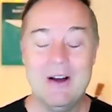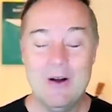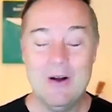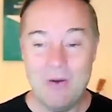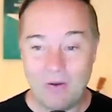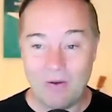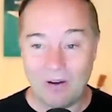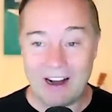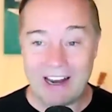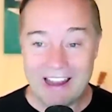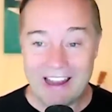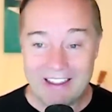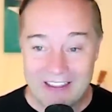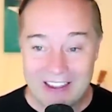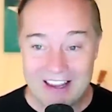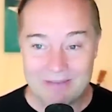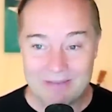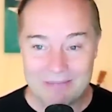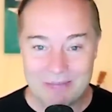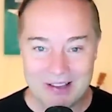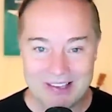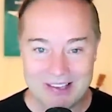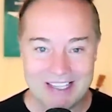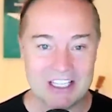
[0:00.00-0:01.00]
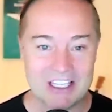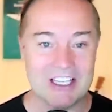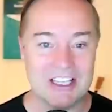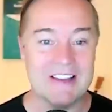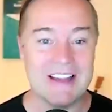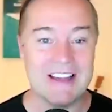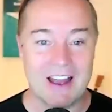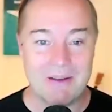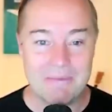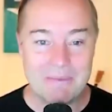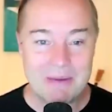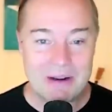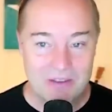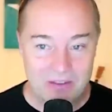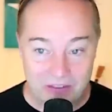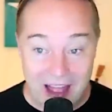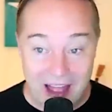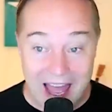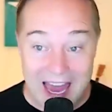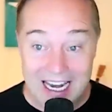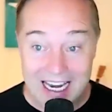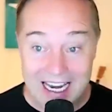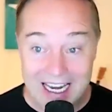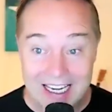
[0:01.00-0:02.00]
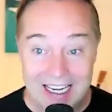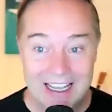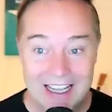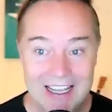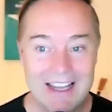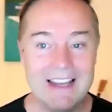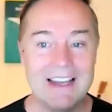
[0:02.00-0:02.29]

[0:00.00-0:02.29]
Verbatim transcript: who are in these positions have been vetted.